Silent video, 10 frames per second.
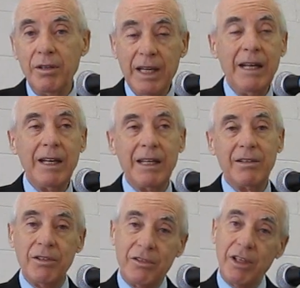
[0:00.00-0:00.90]
daily
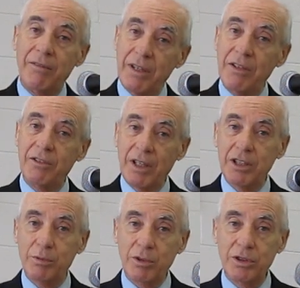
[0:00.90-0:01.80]
to see if these
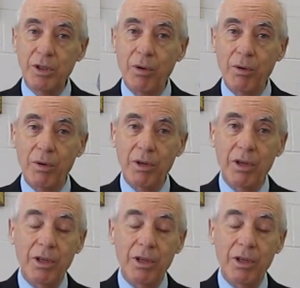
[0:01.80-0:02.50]
things were so.